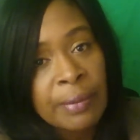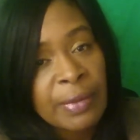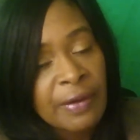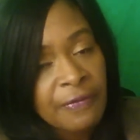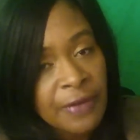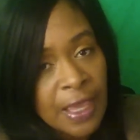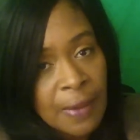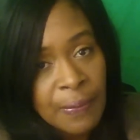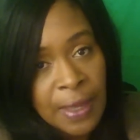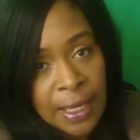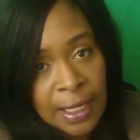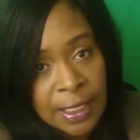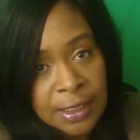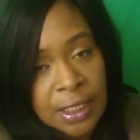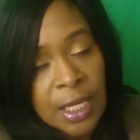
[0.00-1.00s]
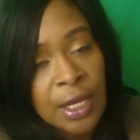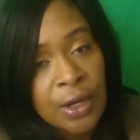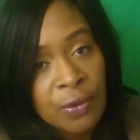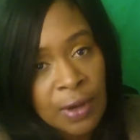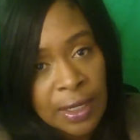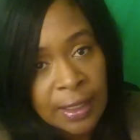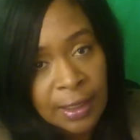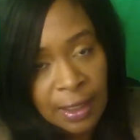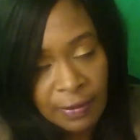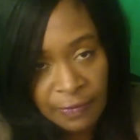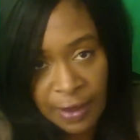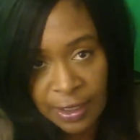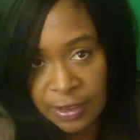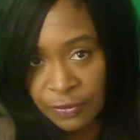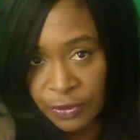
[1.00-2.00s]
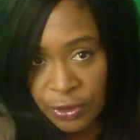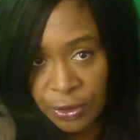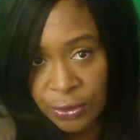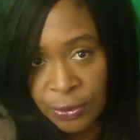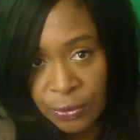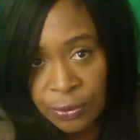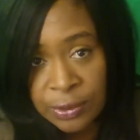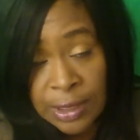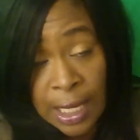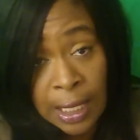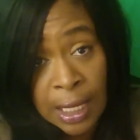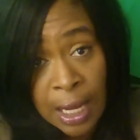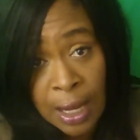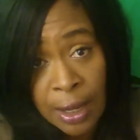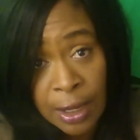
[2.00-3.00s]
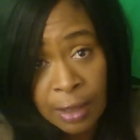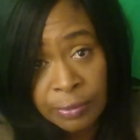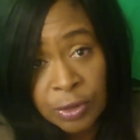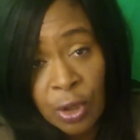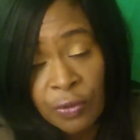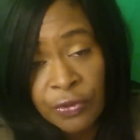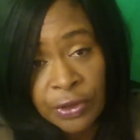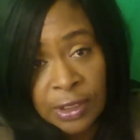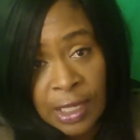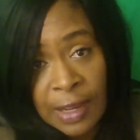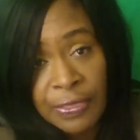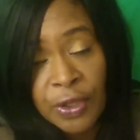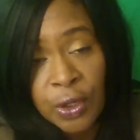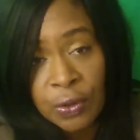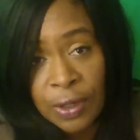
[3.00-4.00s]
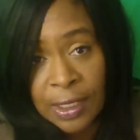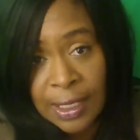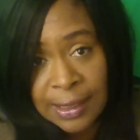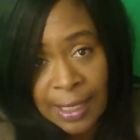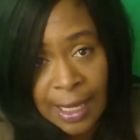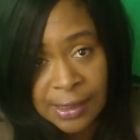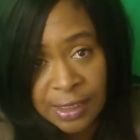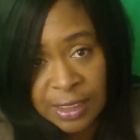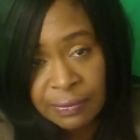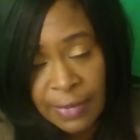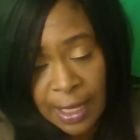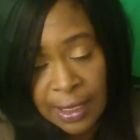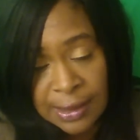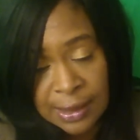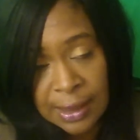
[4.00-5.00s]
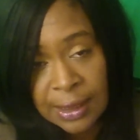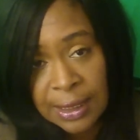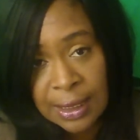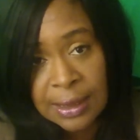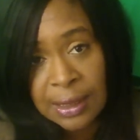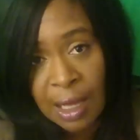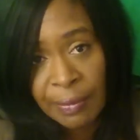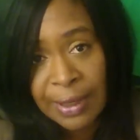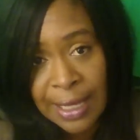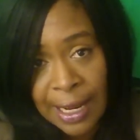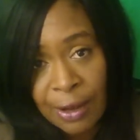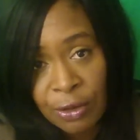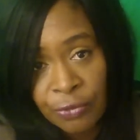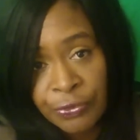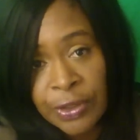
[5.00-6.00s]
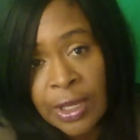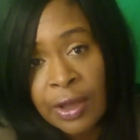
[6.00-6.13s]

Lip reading: My fan page, creditadviceforyou.com. Don't forget, the Credit Digest magazine is coming out.